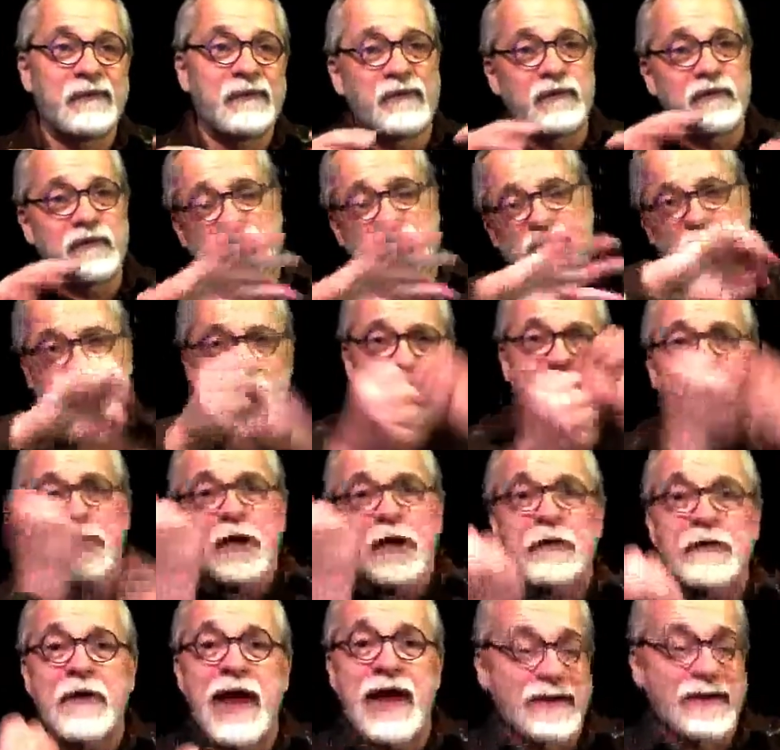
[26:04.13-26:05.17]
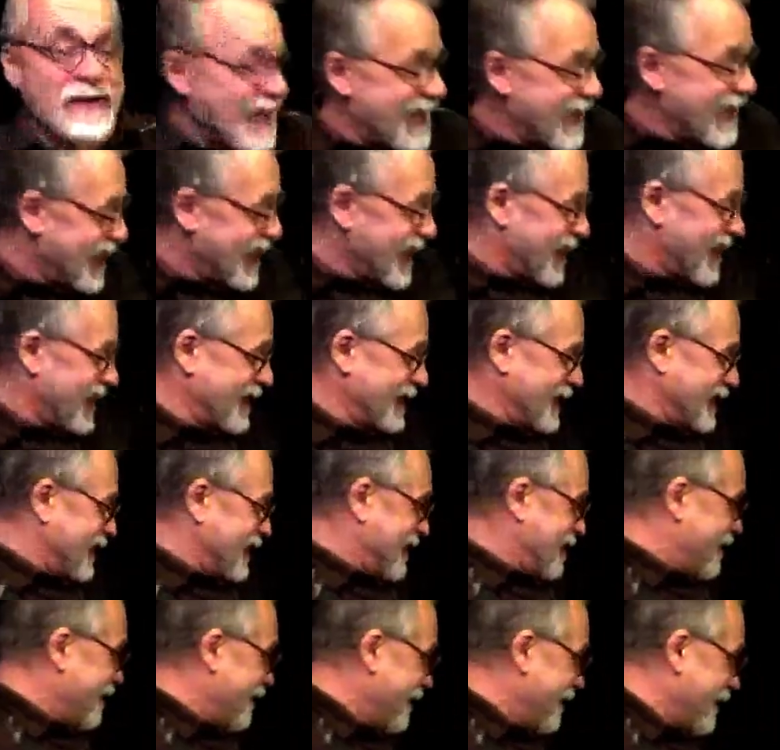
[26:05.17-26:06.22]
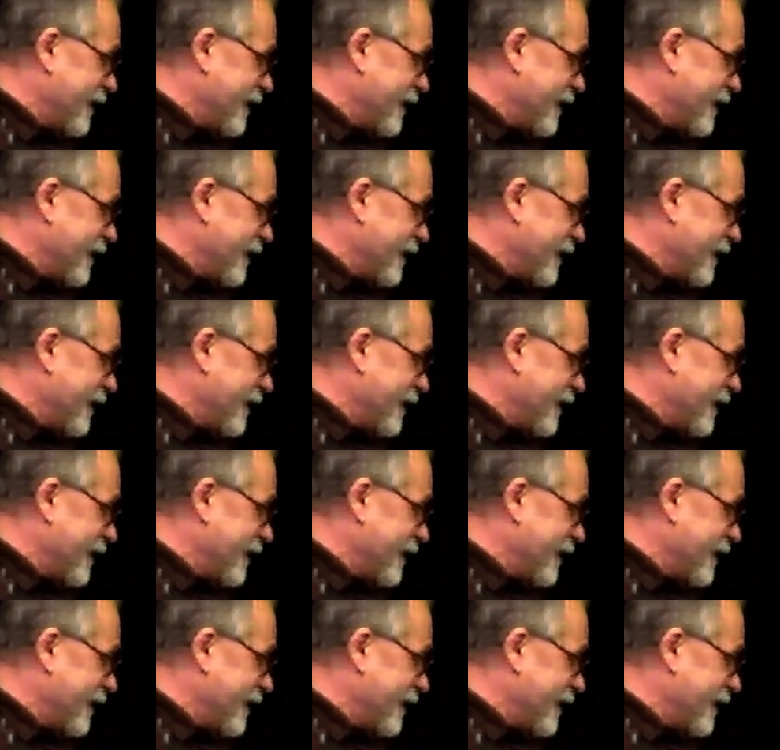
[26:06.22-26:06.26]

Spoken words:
turn it all around. So